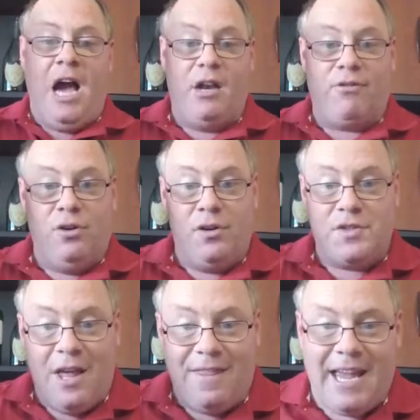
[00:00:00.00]
And of
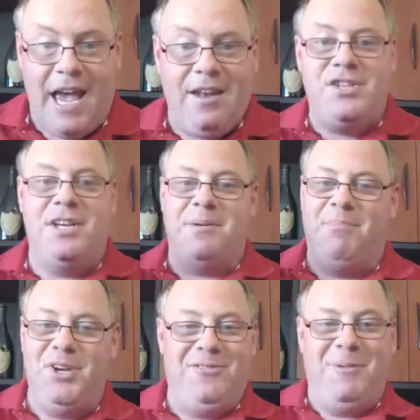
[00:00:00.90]
course, the energies
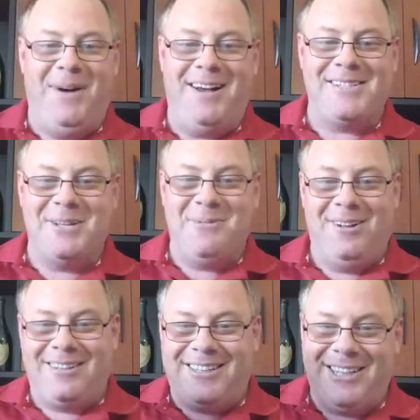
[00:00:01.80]
in beautiful parts of the
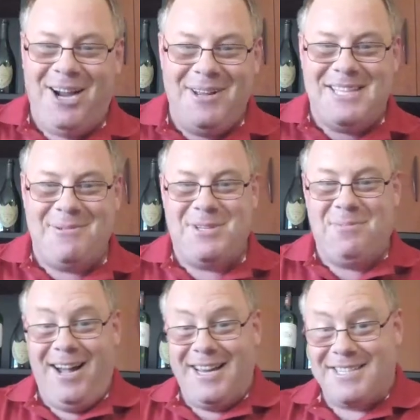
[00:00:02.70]
world go into its
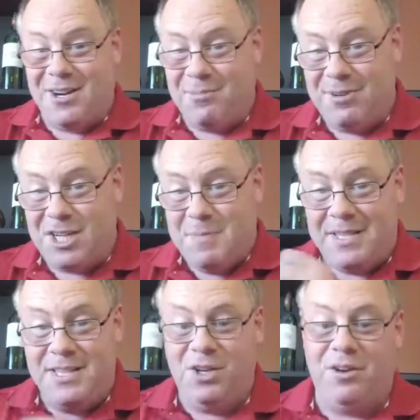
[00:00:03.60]
wine, so we're
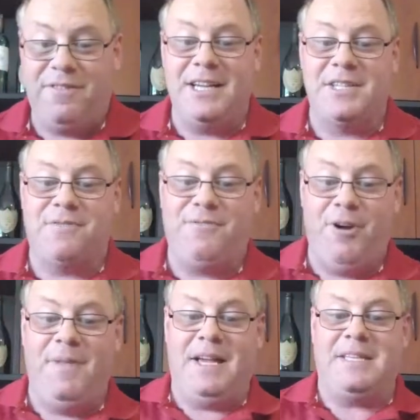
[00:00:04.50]
expecting good things
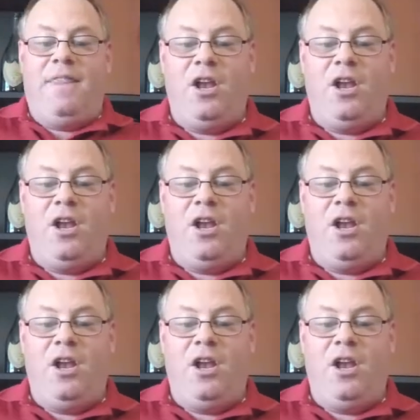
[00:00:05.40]
from this.